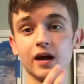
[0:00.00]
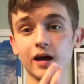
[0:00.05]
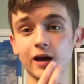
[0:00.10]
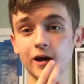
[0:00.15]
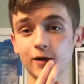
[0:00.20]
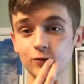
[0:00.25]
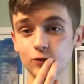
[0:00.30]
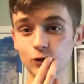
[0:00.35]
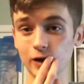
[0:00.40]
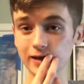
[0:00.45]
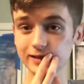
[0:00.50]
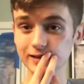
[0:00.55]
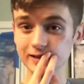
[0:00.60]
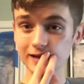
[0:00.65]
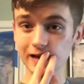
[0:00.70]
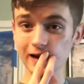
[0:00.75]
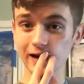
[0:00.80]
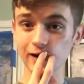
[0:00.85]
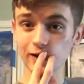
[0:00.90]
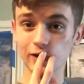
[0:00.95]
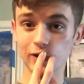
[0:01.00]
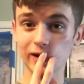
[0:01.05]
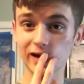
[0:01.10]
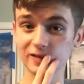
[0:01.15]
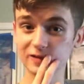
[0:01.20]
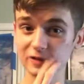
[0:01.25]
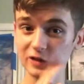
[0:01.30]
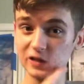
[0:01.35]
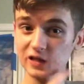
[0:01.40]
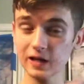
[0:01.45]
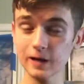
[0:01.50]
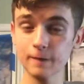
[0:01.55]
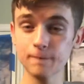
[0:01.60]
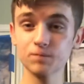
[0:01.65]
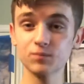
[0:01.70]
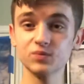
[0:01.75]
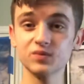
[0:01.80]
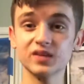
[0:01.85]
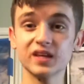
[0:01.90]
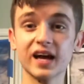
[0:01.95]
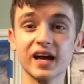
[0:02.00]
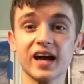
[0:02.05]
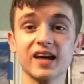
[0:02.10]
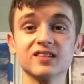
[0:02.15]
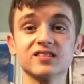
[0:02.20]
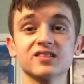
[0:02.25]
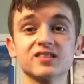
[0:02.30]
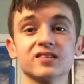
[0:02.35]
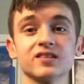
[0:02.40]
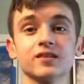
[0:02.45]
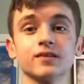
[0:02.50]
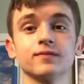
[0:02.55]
If you read the title correctly, yes,